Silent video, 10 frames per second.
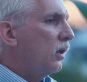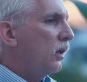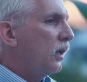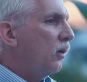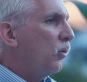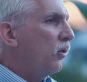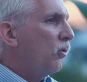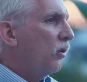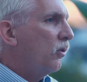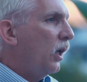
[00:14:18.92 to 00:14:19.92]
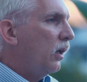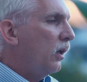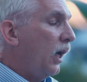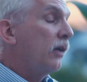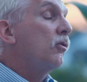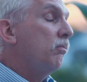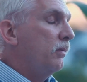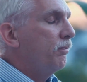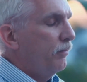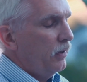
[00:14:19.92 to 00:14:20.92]
again, we sort of actually,
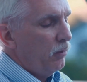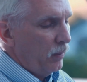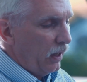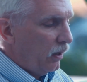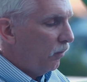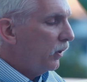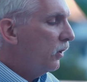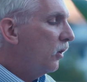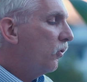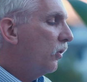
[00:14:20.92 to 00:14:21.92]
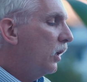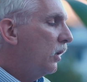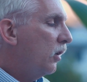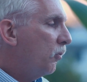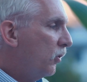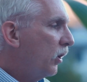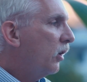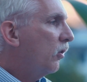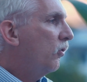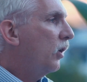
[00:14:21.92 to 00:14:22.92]
let me back up. In this
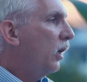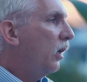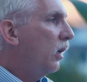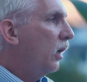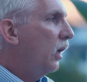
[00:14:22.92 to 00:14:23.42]
particular study,